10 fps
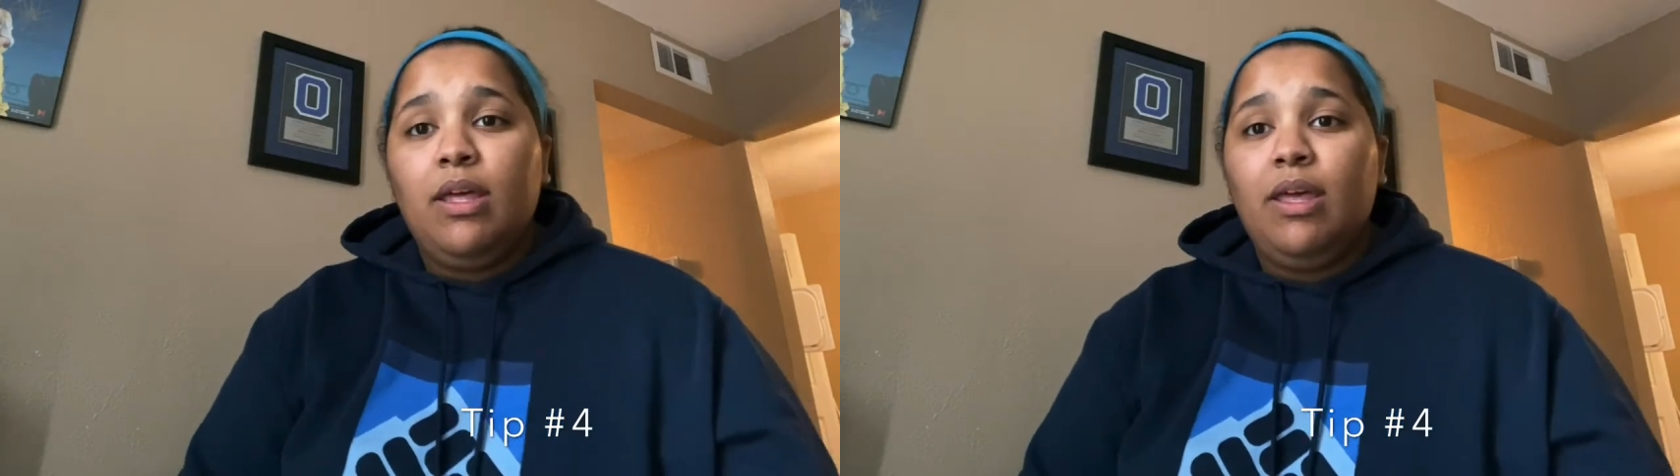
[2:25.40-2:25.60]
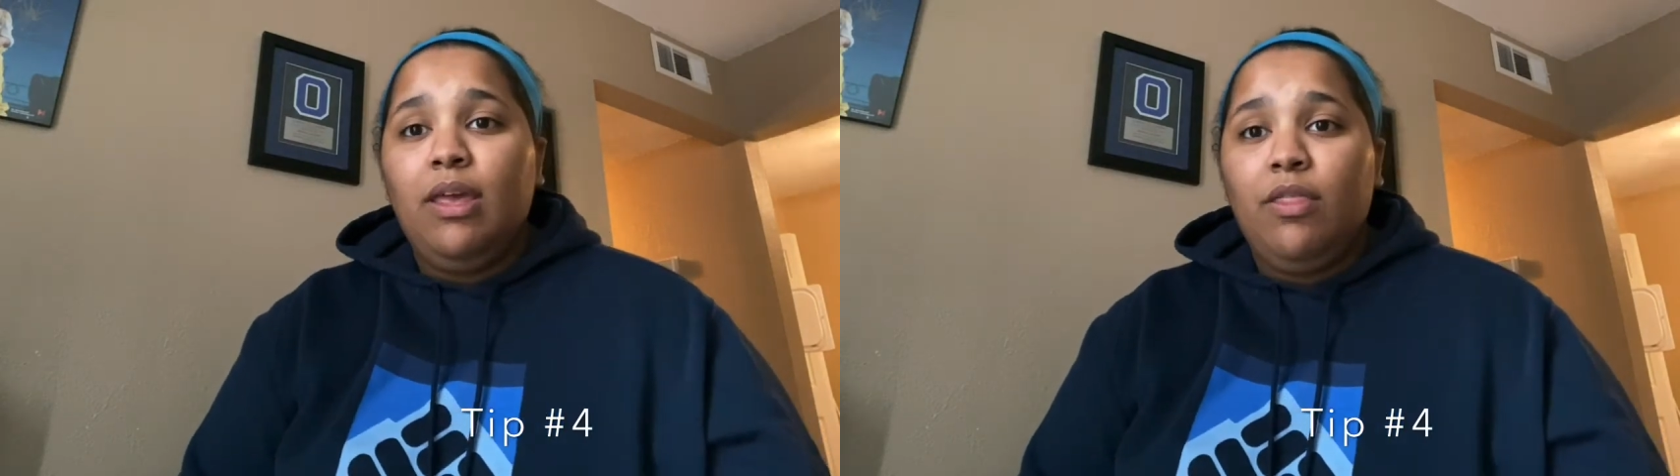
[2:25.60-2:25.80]

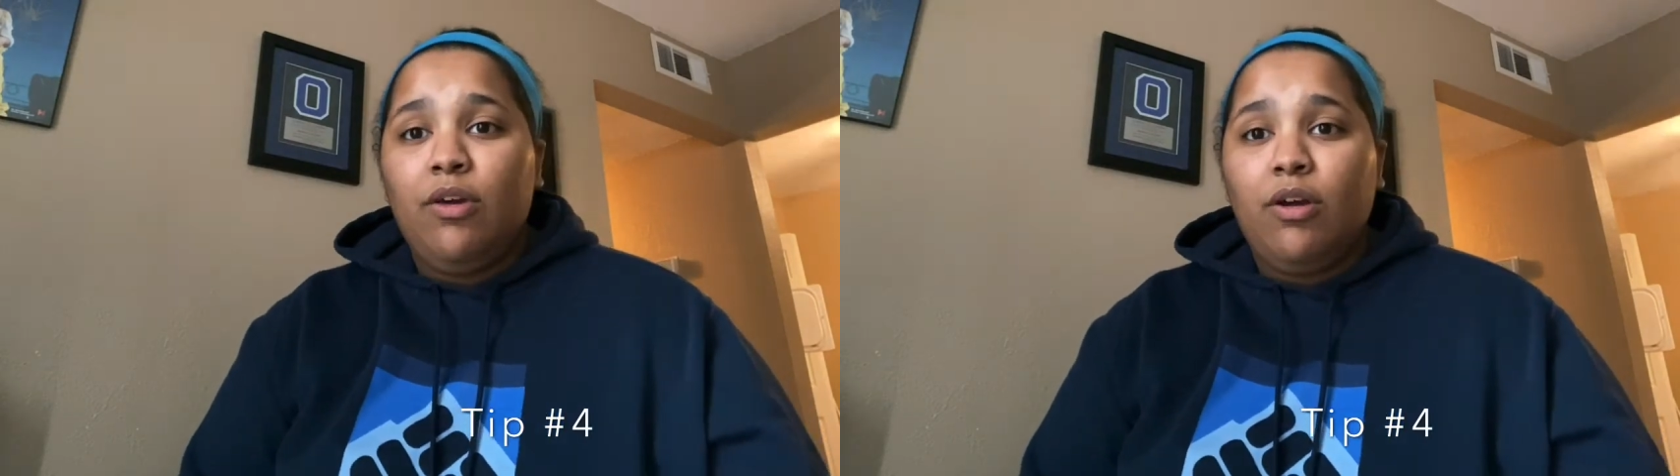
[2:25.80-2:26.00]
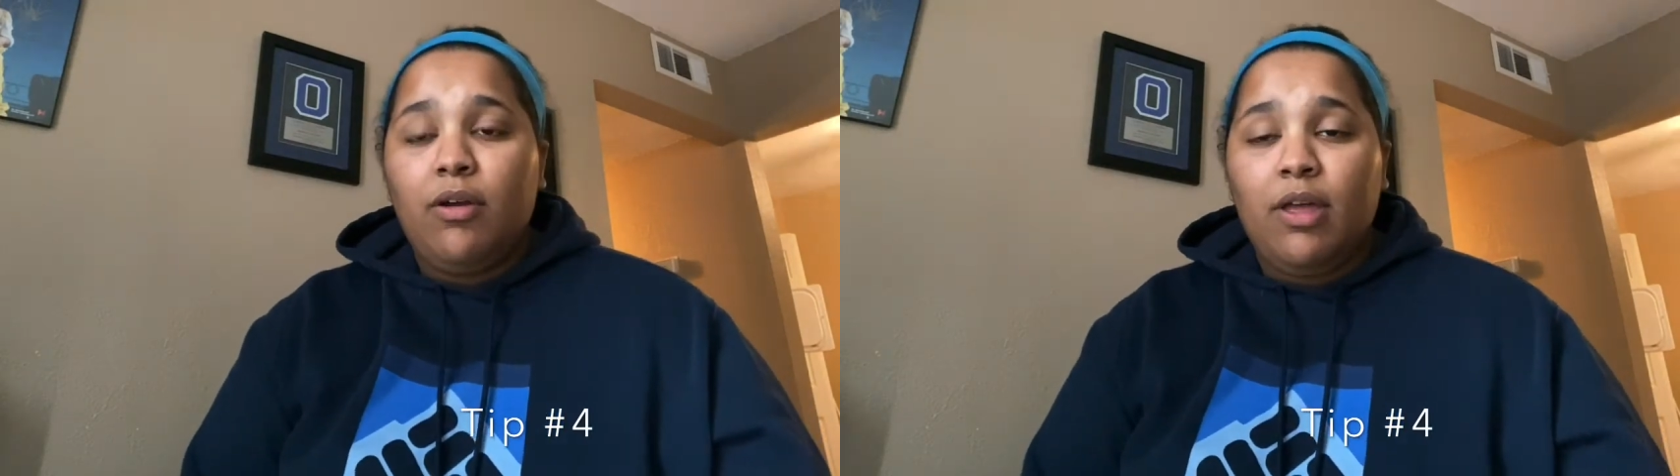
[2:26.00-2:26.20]

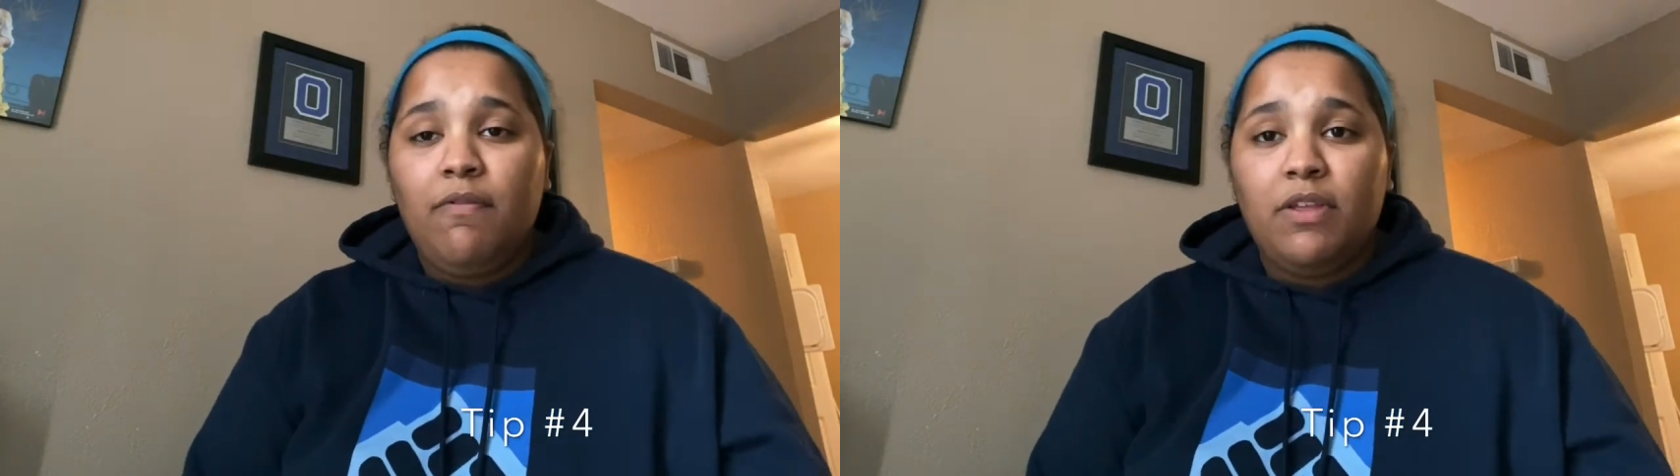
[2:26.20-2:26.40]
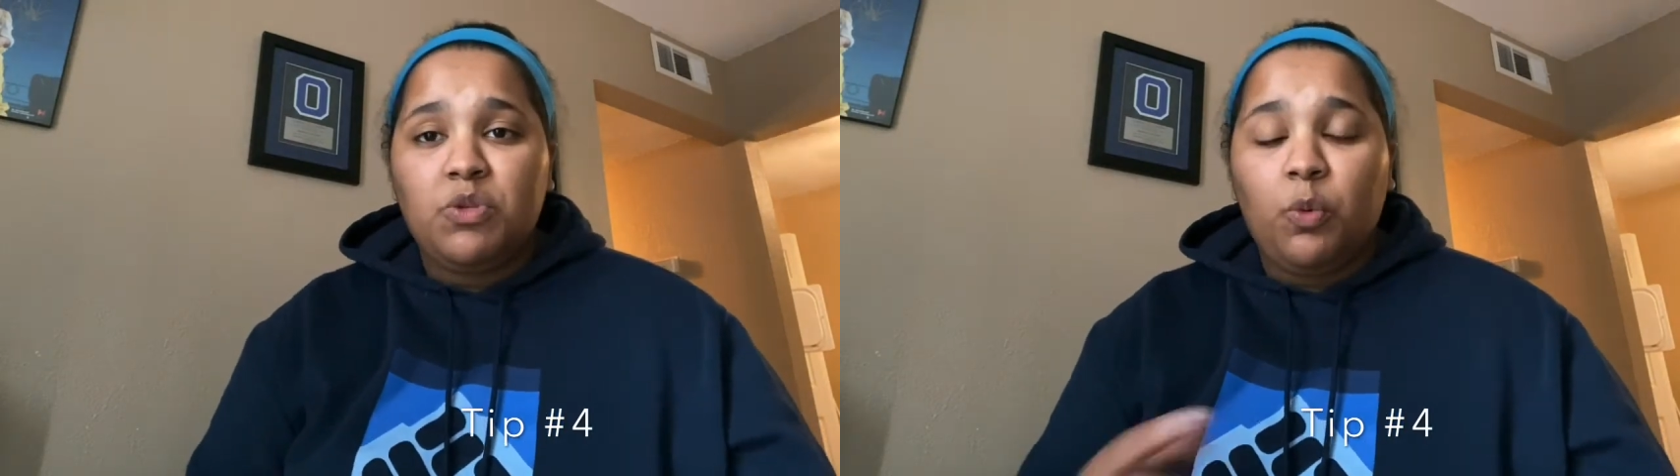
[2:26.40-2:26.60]
Either
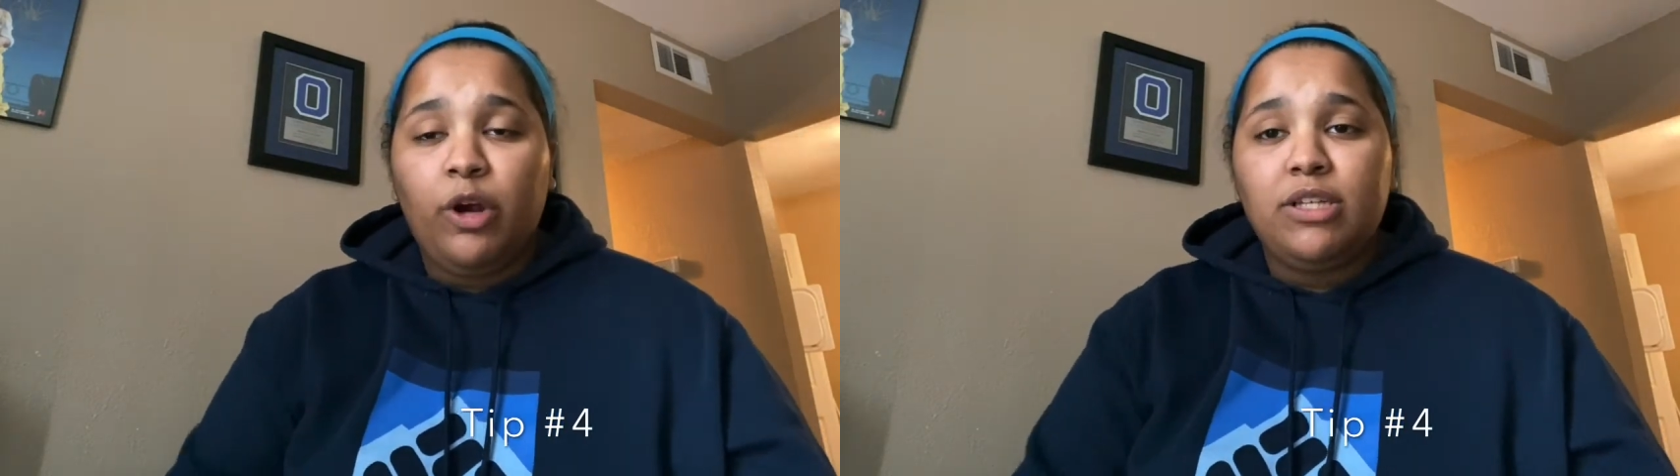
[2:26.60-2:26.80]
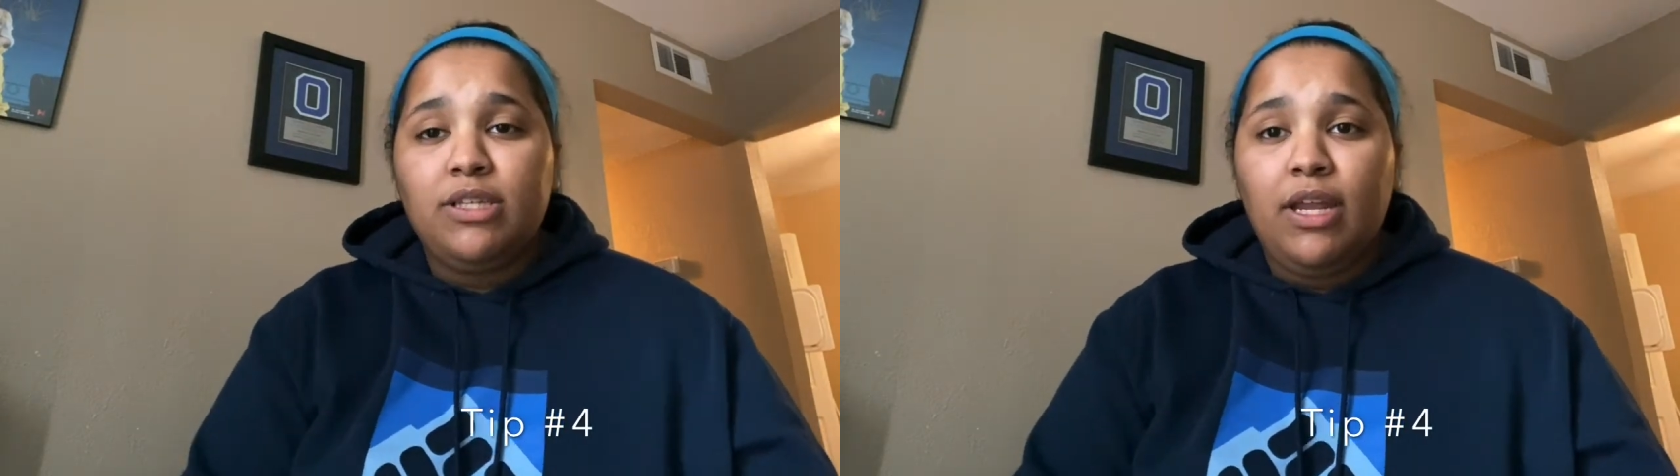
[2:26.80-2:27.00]
if it's
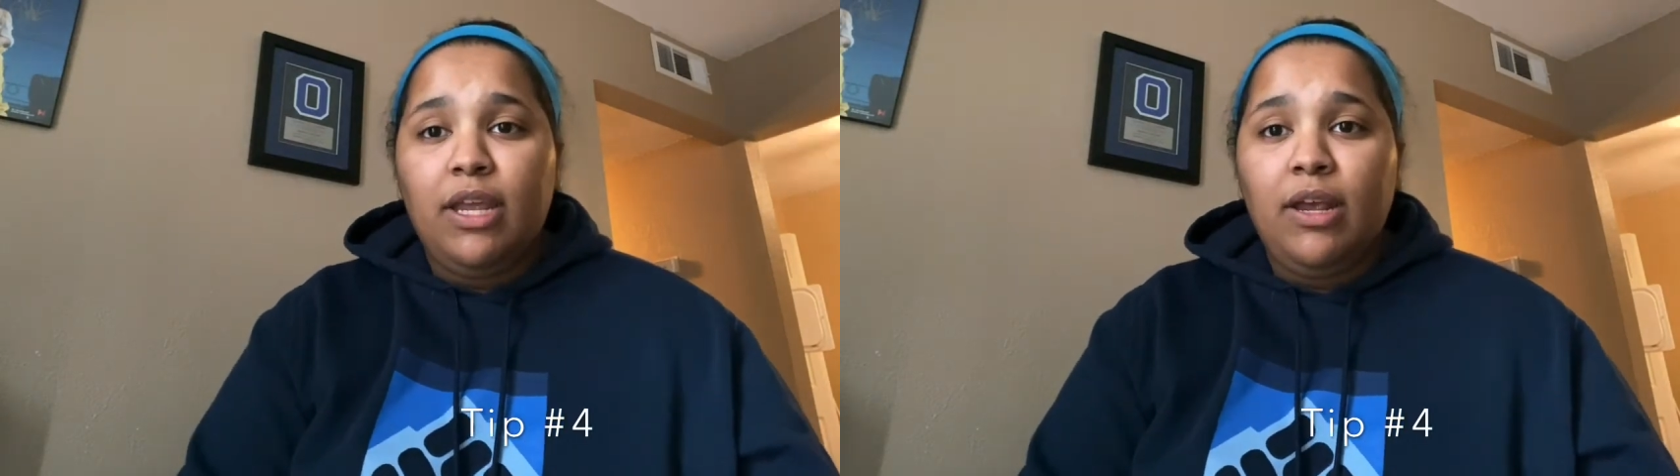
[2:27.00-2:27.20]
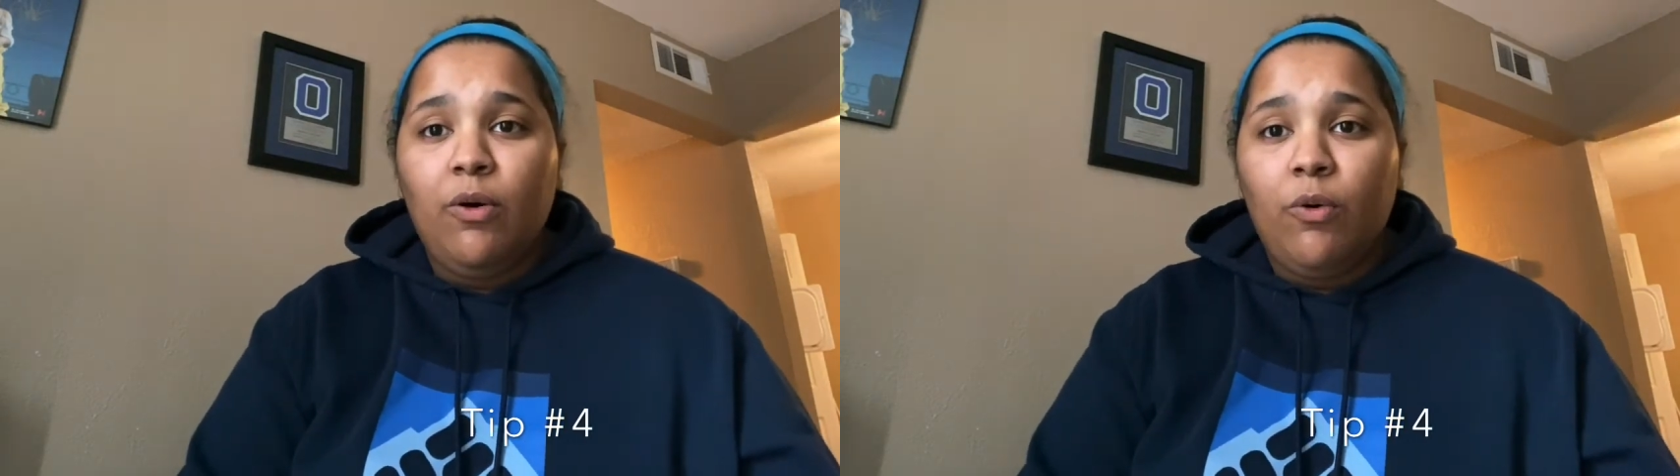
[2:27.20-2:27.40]
work
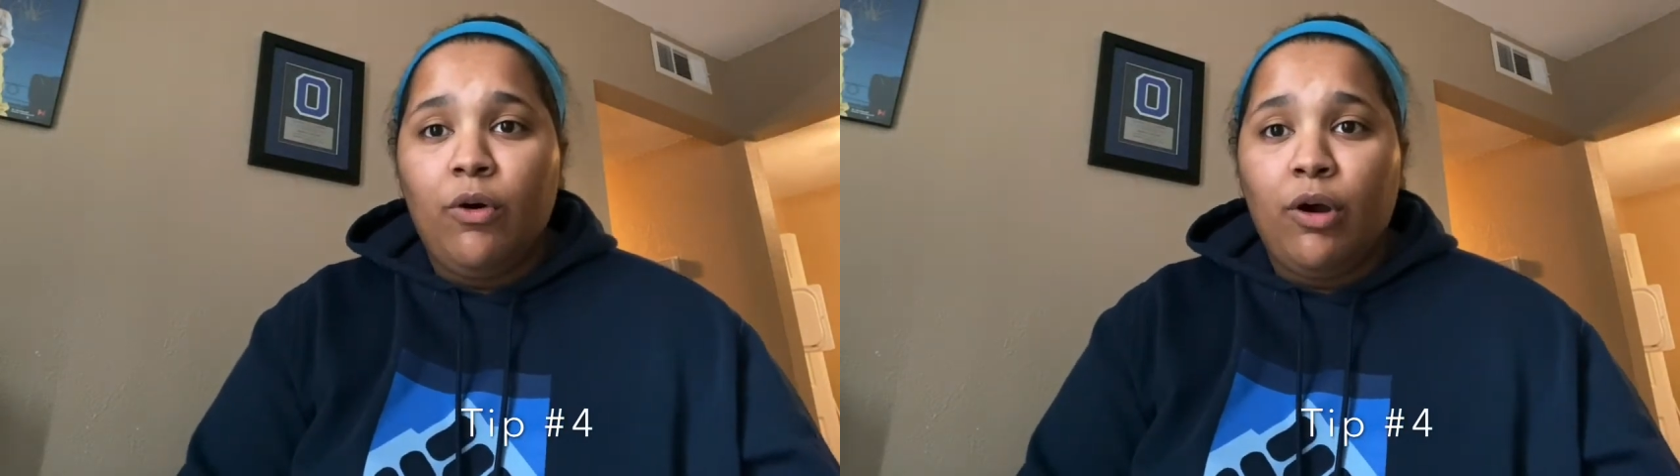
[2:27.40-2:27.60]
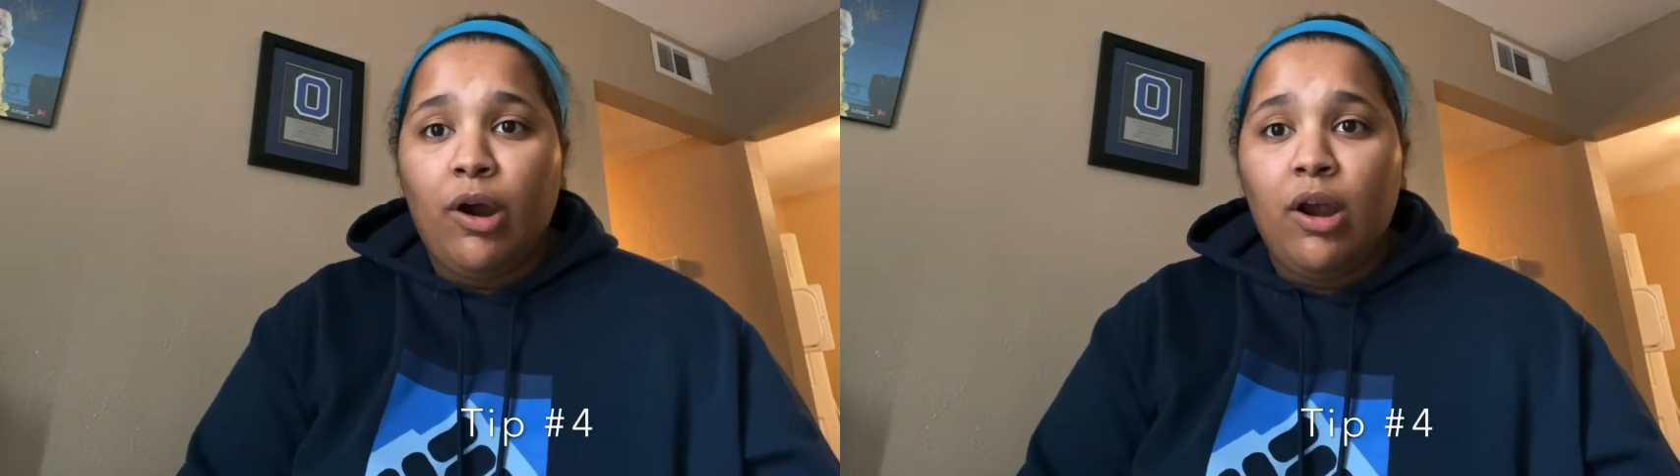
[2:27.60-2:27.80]
study
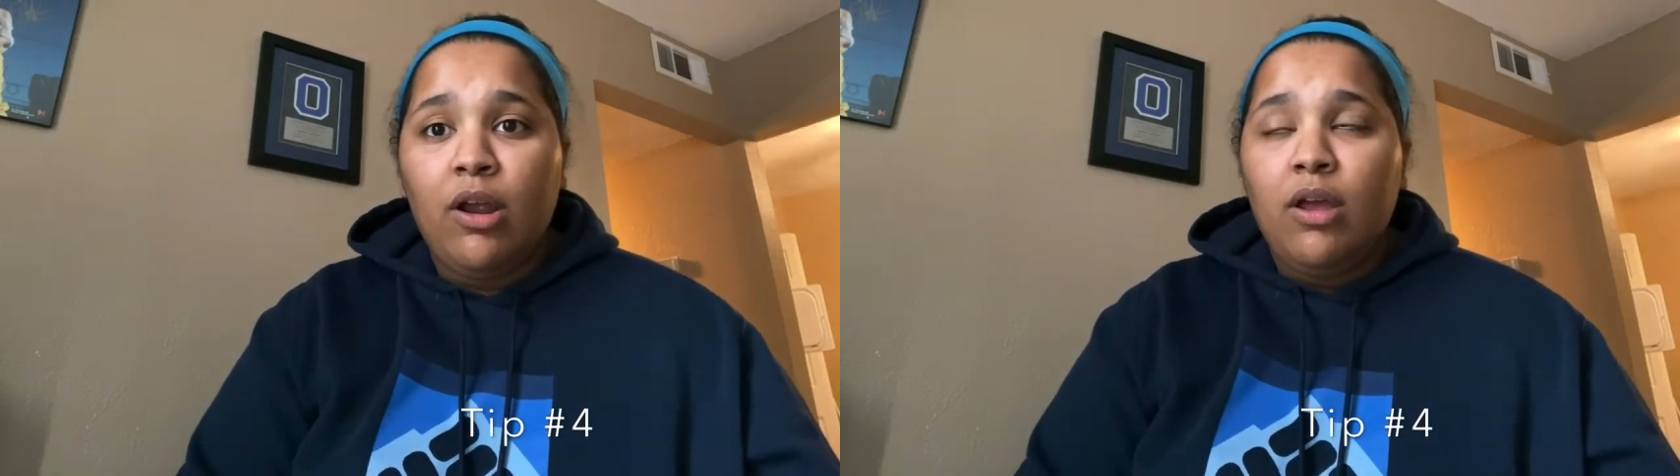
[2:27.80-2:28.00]
or